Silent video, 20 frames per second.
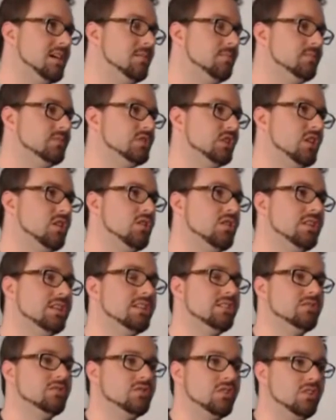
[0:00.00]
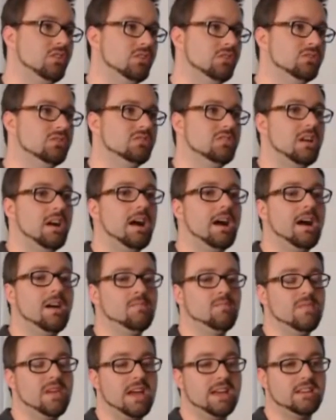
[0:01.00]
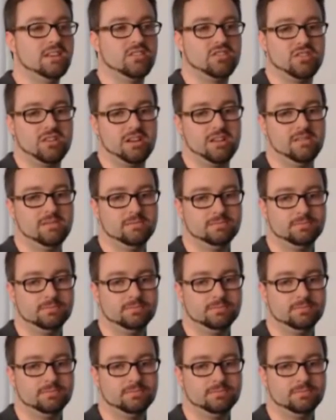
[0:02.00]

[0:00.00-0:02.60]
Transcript: security controls are mandatory,